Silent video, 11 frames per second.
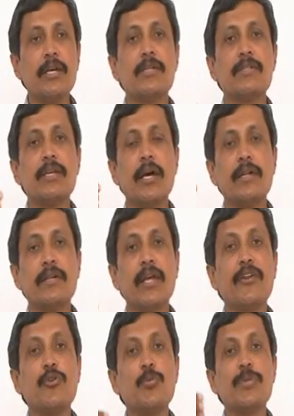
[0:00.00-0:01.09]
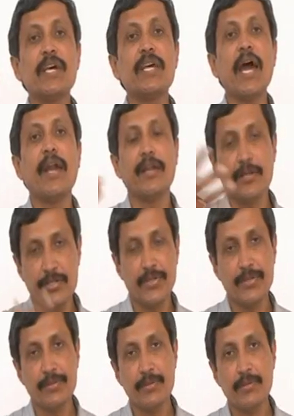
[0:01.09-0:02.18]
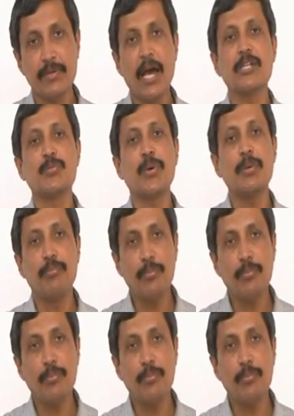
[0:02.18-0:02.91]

Say 10 rupees I added as my